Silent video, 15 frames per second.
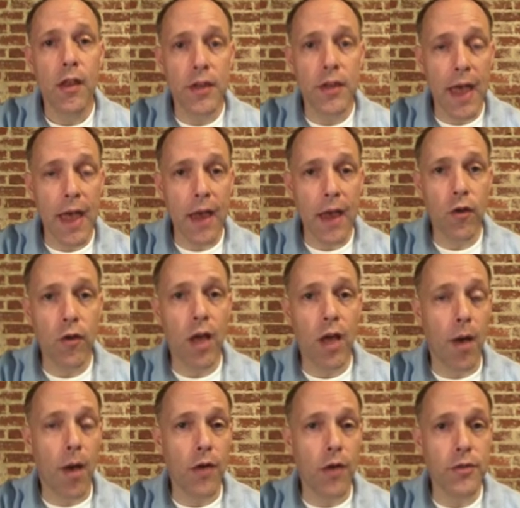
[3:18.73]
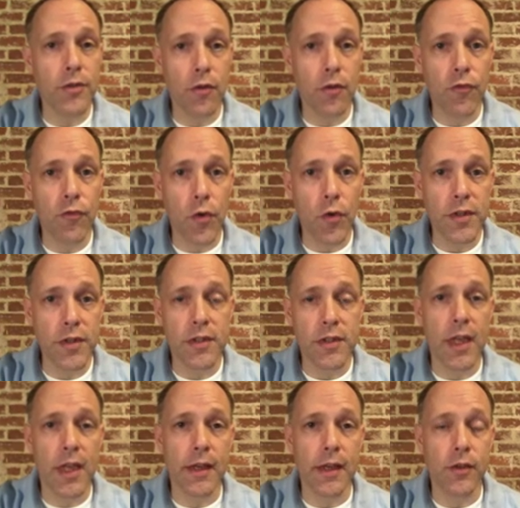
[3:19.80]
The diagram also
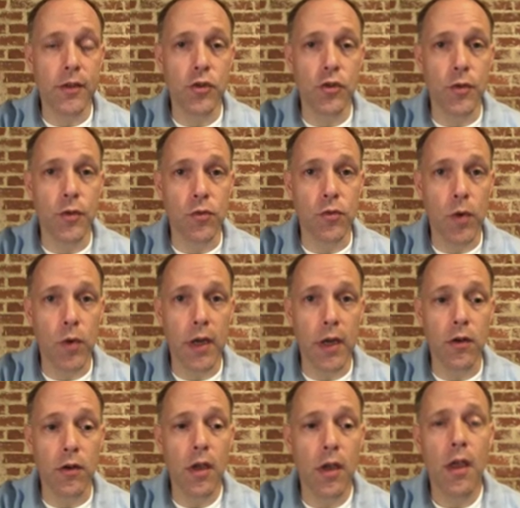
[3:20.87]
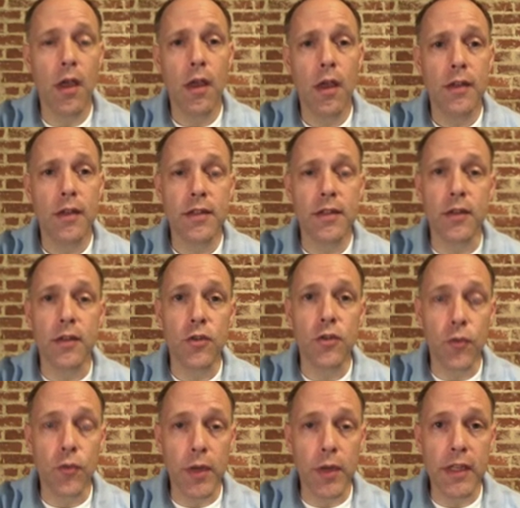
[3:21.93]
forces that issue as well, since
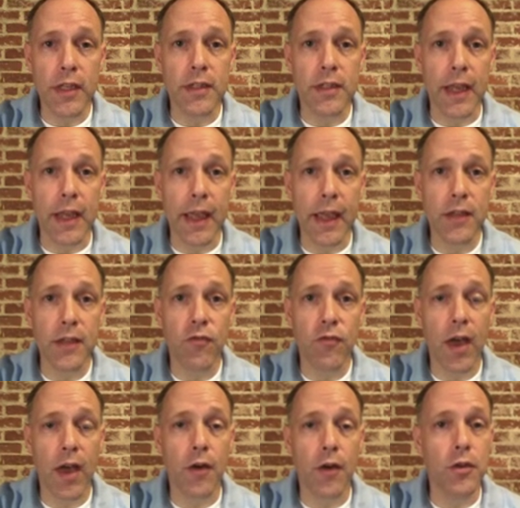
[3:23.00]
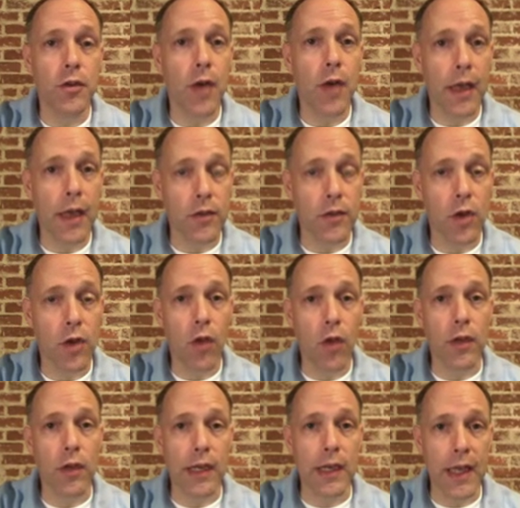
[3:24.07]
3 is an x value and it's
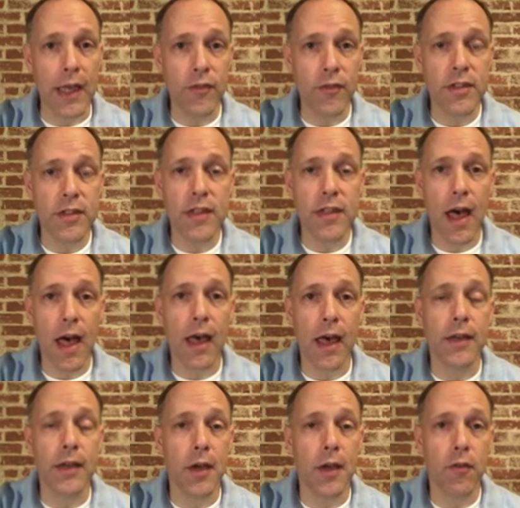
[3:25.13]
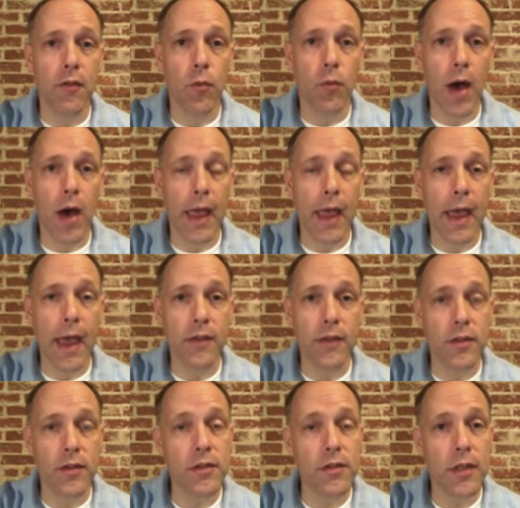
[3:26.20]
on the left side of the
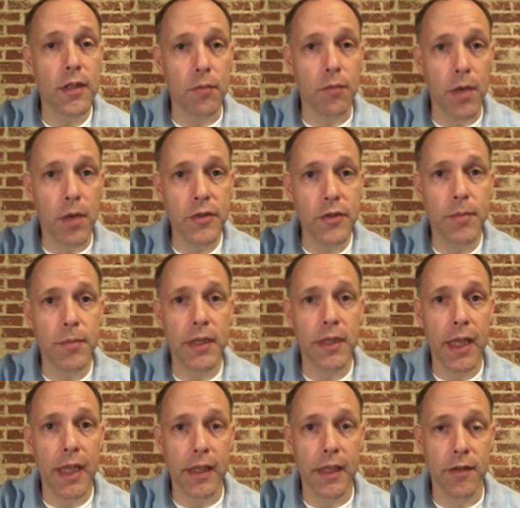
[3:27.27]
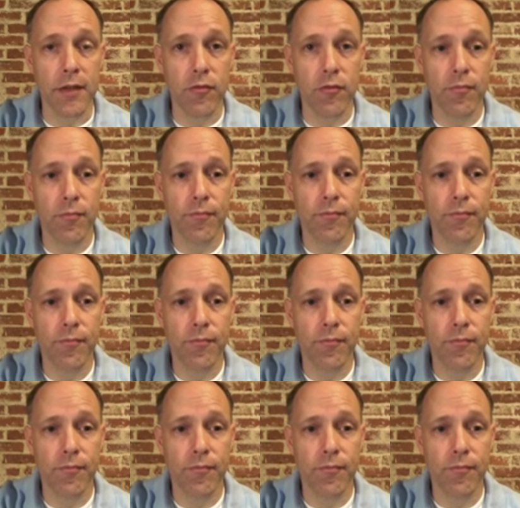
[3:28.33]
y-axis, it must be negative.